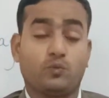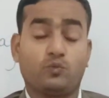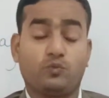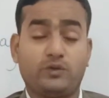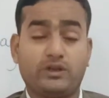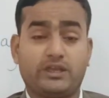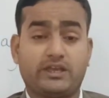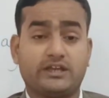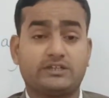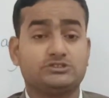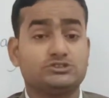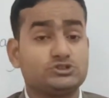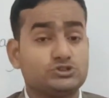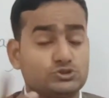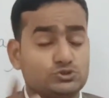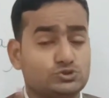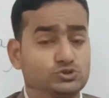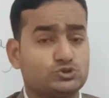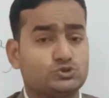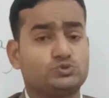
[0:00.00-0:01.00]
we can
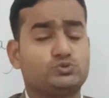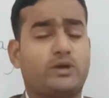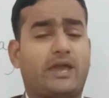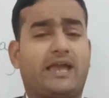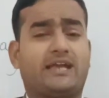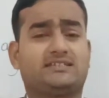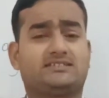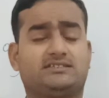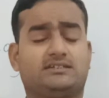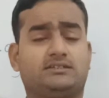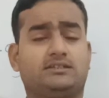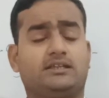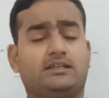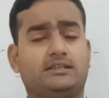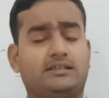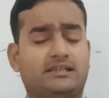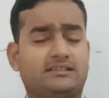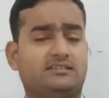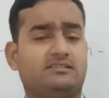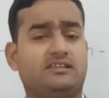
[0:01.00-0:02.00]
do two action
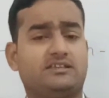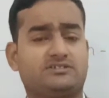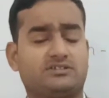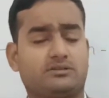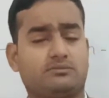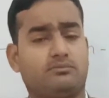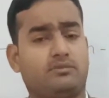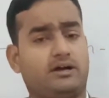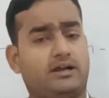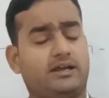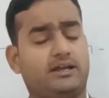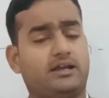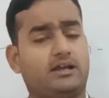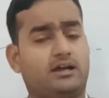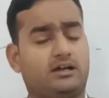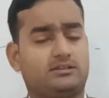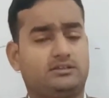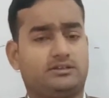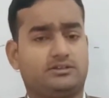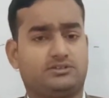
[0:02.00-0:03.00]
in legislation by
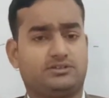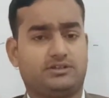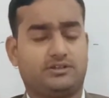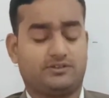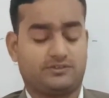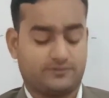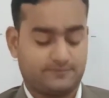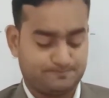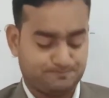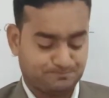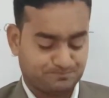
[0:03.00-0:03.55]
other things.